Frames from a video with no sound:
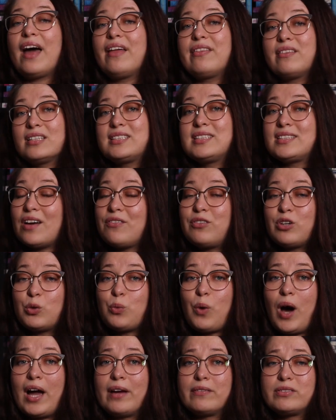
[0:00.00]
And the Stepford
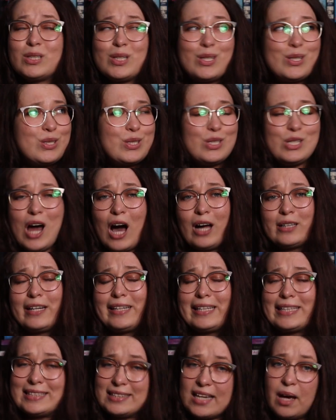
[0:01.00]
Wives is not an
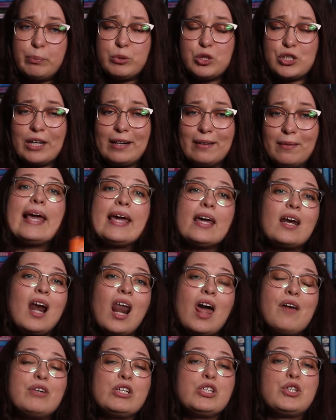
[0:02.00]
exception. Ira
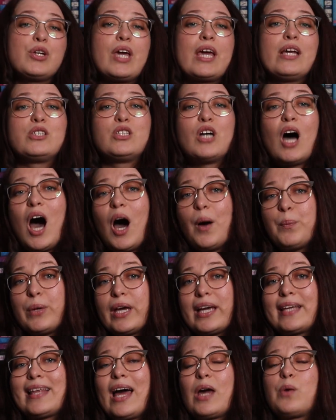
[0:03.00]
Levin took a
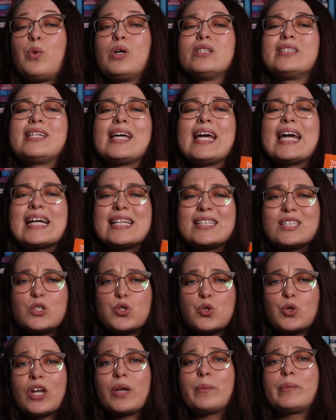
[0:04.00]
topic that was
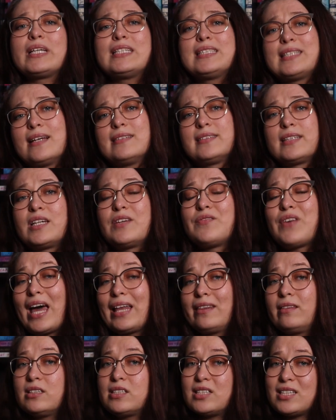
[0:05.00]
extremely sensitive
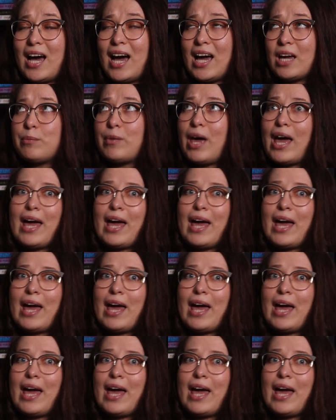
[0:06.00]
at the time